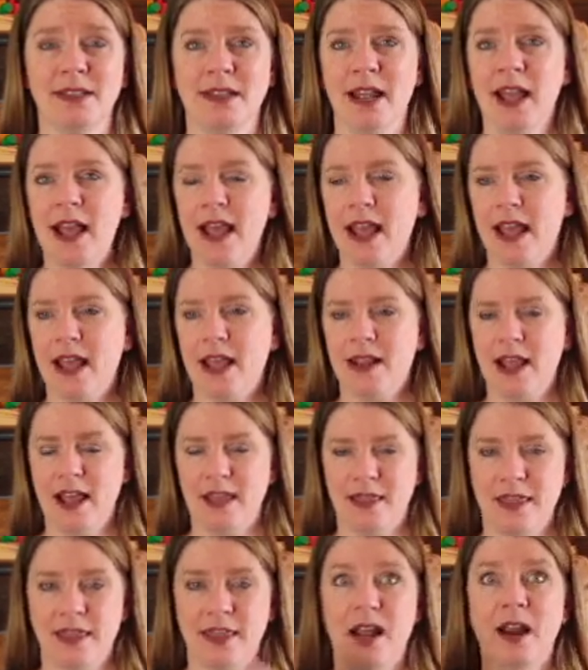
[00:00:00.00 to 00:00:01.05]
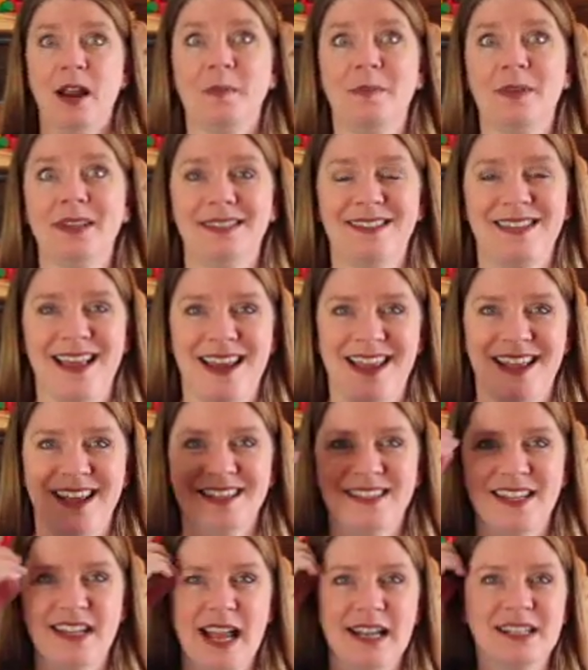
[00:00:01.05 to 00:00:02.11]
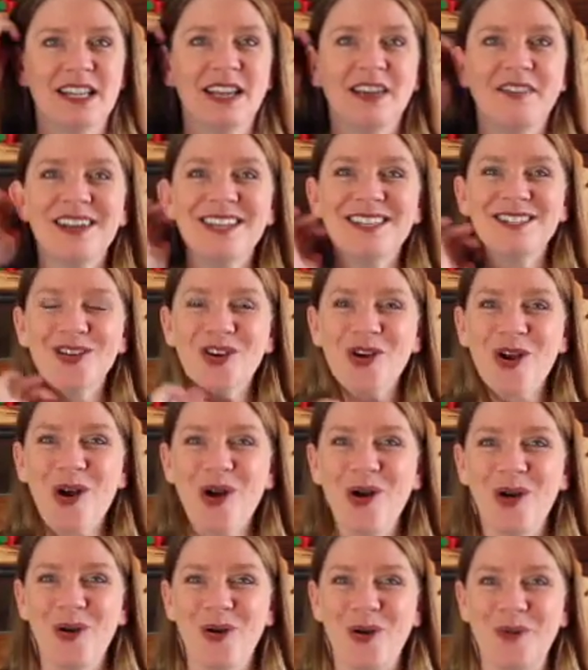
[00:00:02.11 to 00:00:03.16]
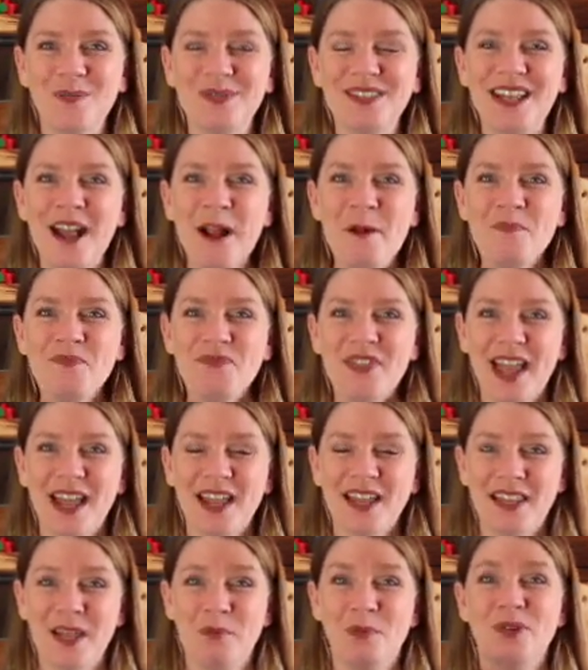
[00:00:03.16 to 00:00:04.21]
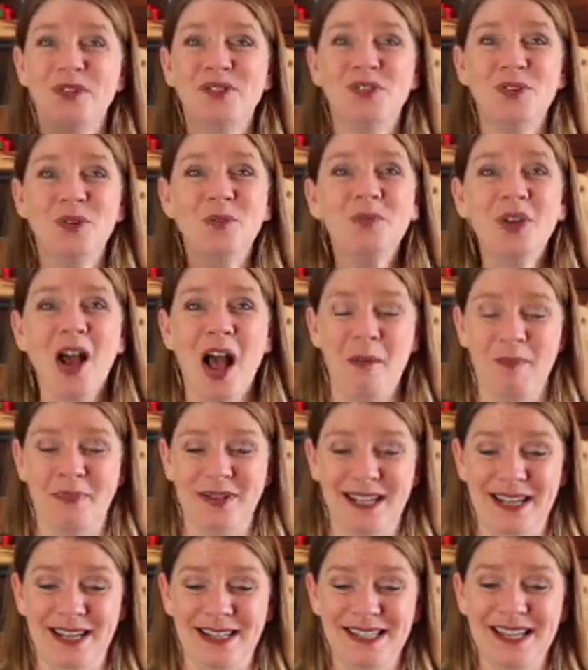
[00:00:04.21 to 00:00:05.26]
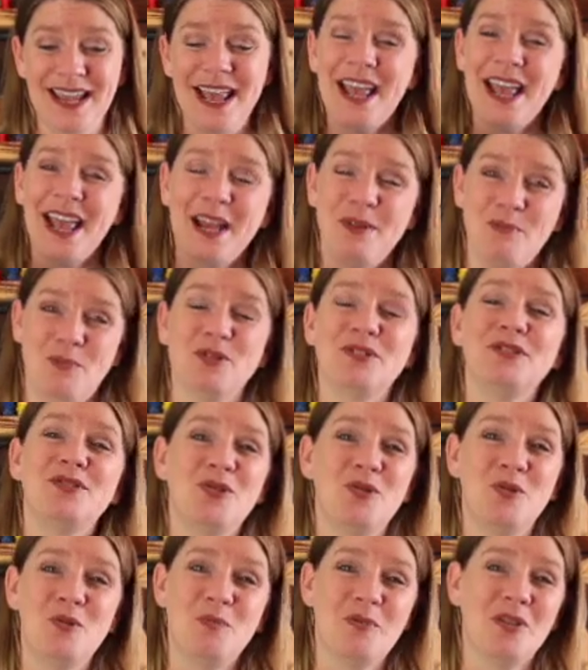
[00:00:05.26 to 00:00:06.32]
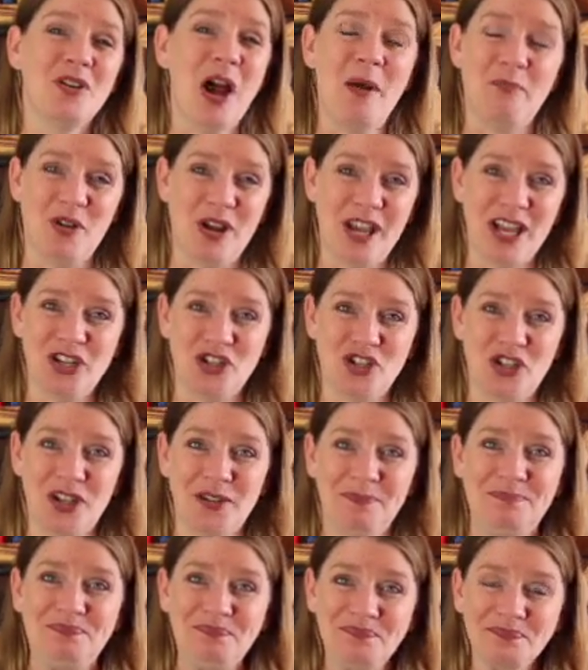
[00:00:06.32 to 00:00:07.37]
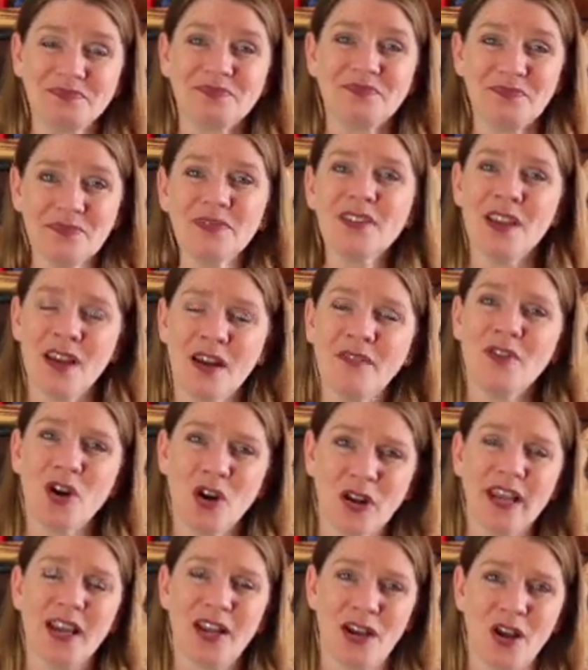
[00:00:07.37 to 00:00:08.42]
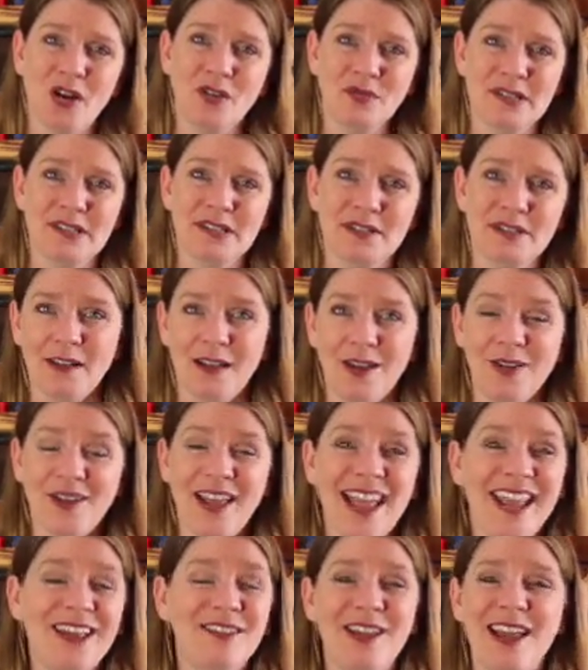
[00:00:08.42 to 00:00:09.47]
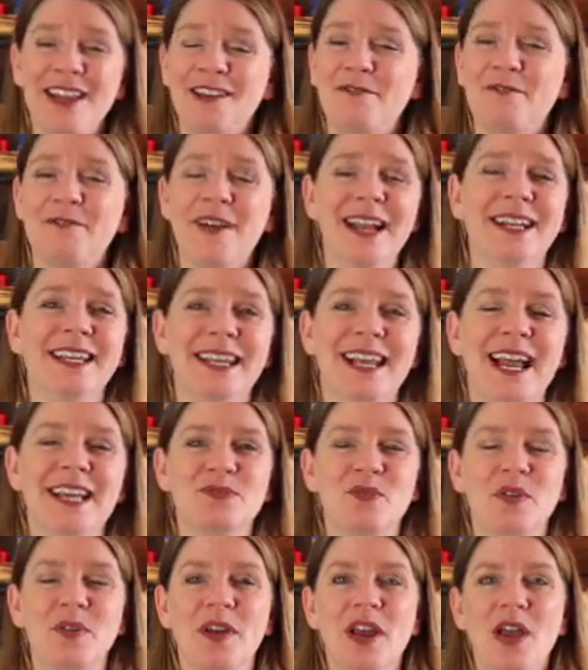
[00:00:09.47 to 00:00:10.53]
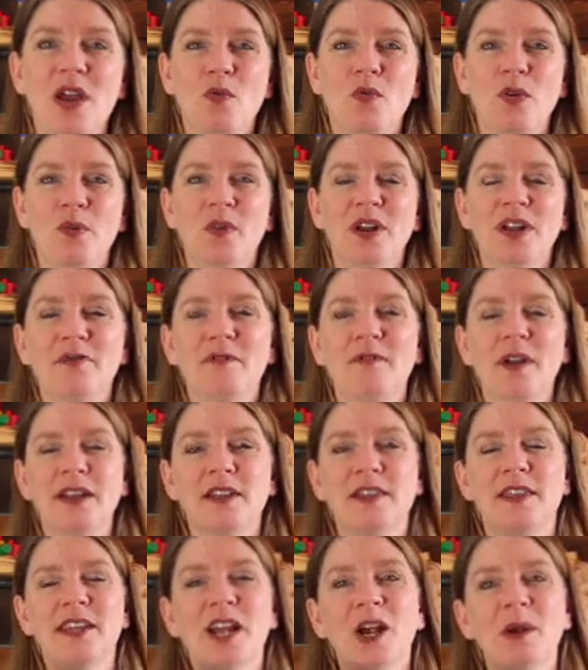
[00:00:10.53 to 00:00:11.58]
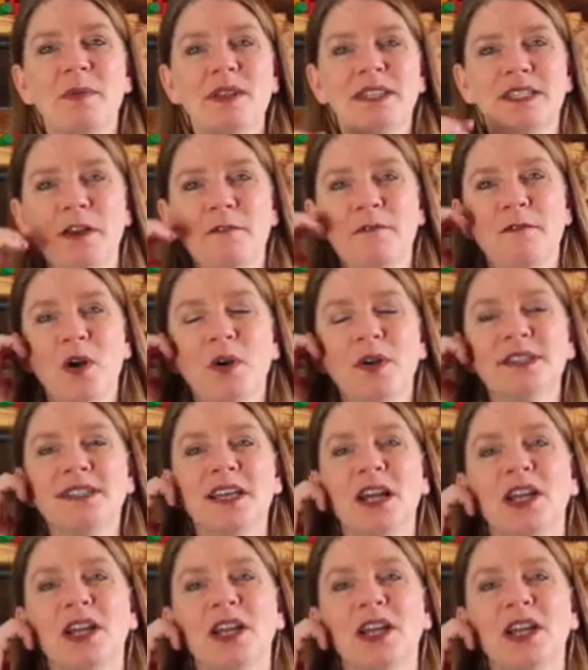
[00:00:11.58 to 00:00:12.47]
and therapy settings and activities in our homes that presume competence and presume comprehension of our kiddos. Okay, and finally, guys, we want to find therapies that focus on